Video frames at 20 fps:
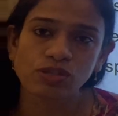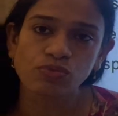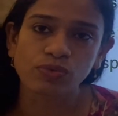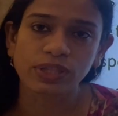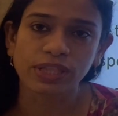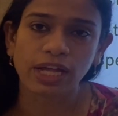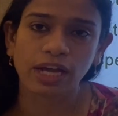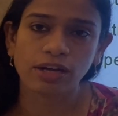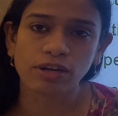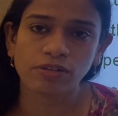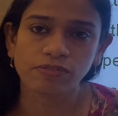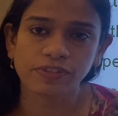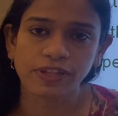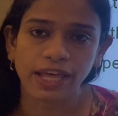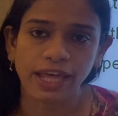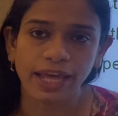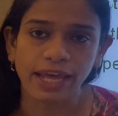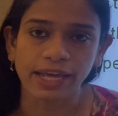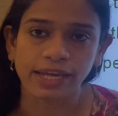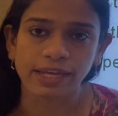with that of the
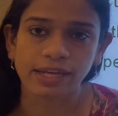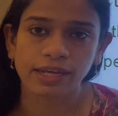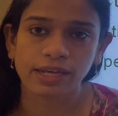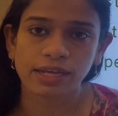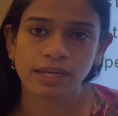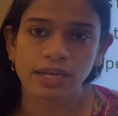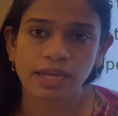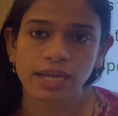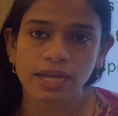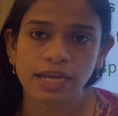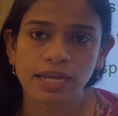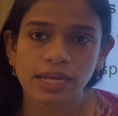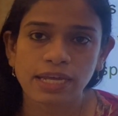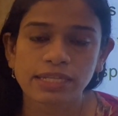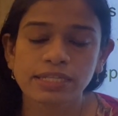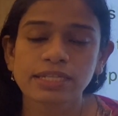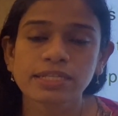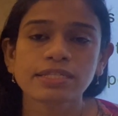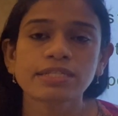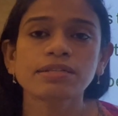egg.
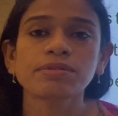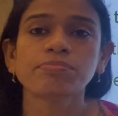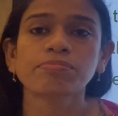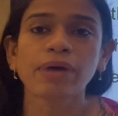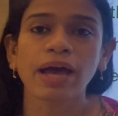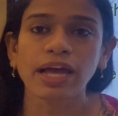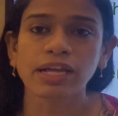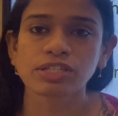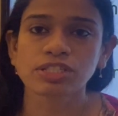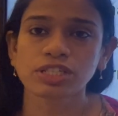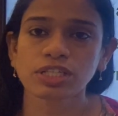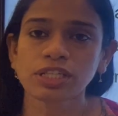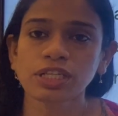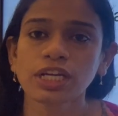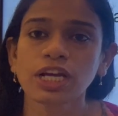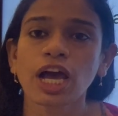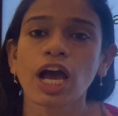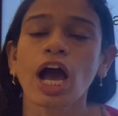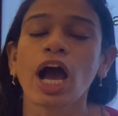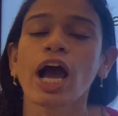Just imagine,
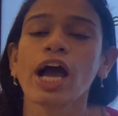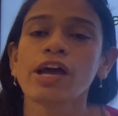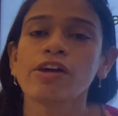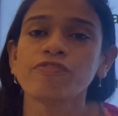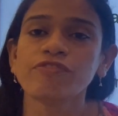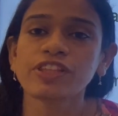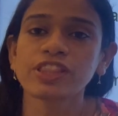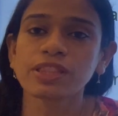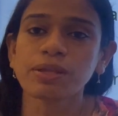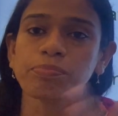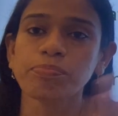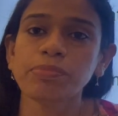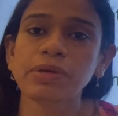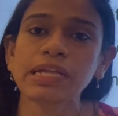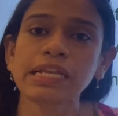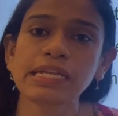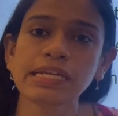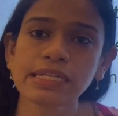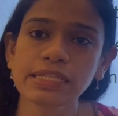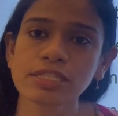with the
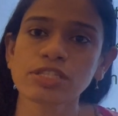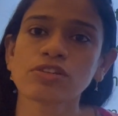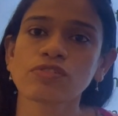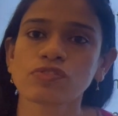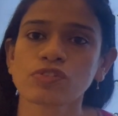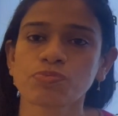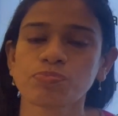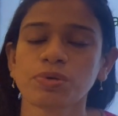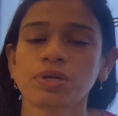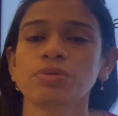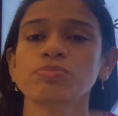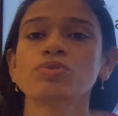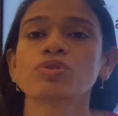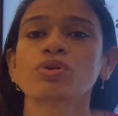millions of sperms,